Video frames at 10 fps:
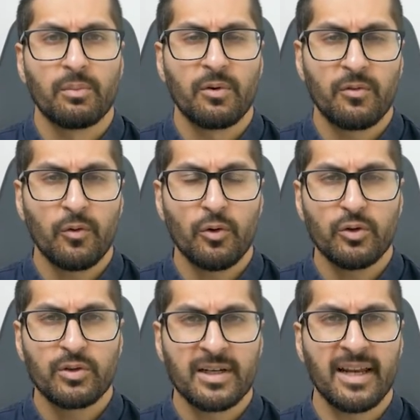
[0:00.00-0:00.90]
Before
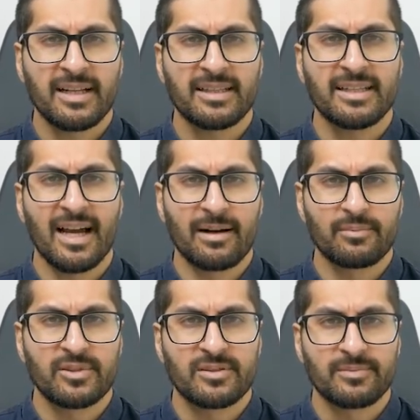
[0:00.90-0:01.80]
you connect the
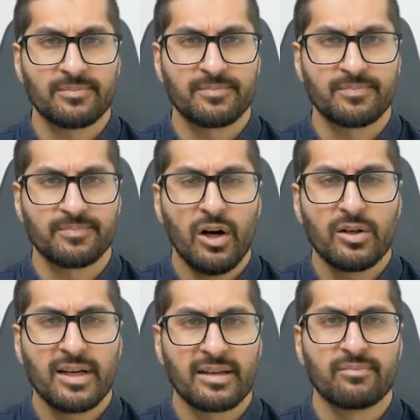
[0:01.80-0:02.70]
apps.
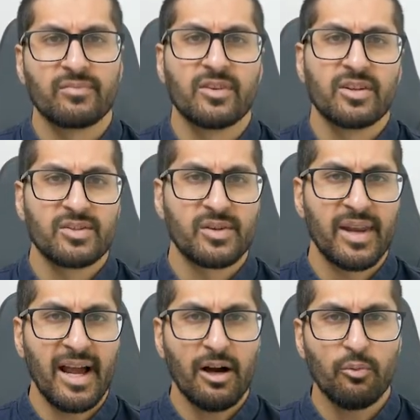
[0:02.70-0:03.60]
Okay,
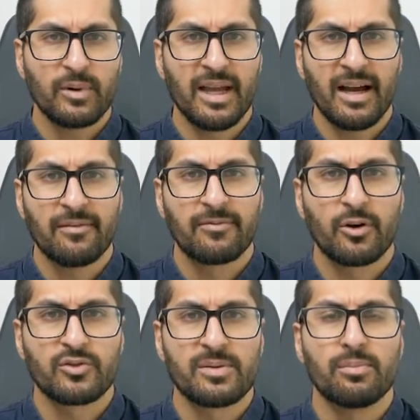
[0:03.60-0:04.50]
so now we have
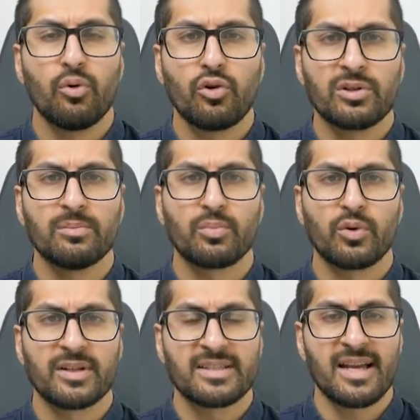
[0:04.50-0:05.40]
those important
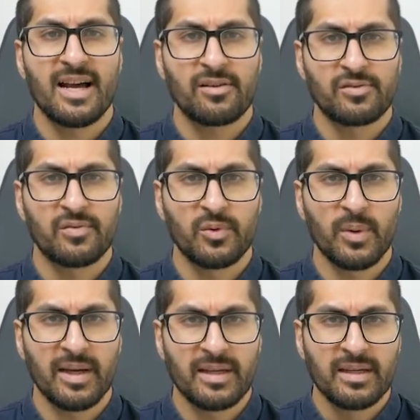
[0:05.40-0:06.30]
points out of the
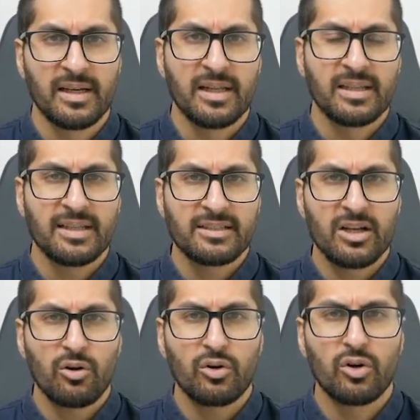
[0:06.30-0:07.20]
way. Let's
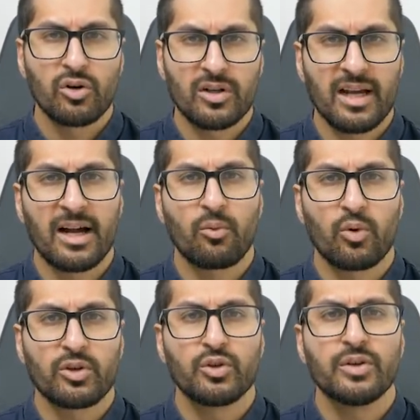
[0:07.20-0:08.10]
go look
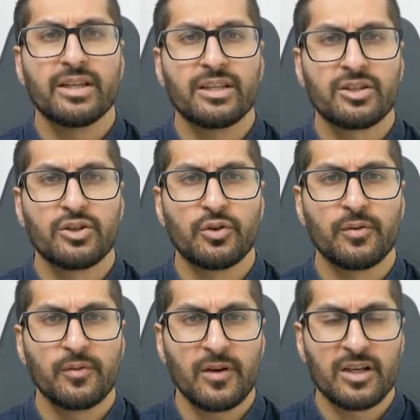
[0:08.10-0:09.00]
at what you need to
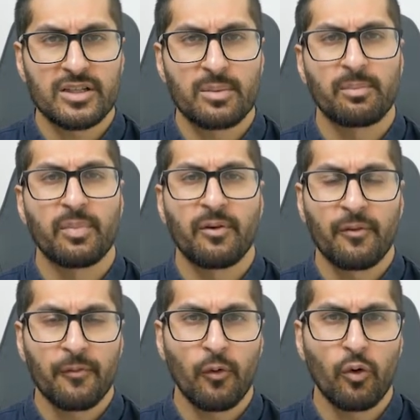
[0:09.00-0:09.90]
do first
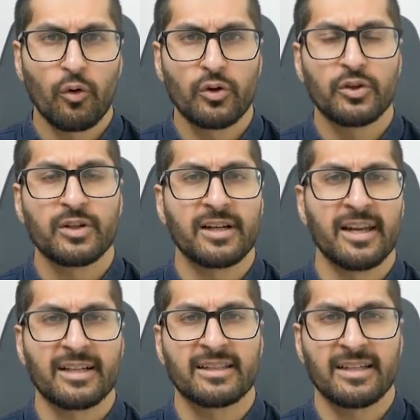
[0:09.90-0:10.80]
before you
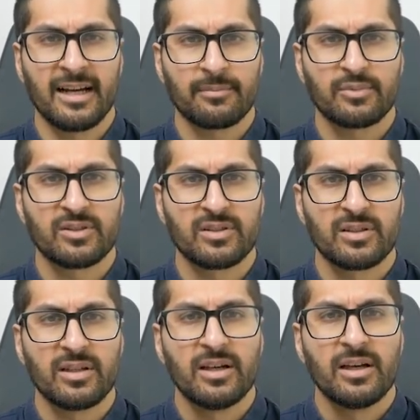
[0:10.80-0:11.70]
connect the apps.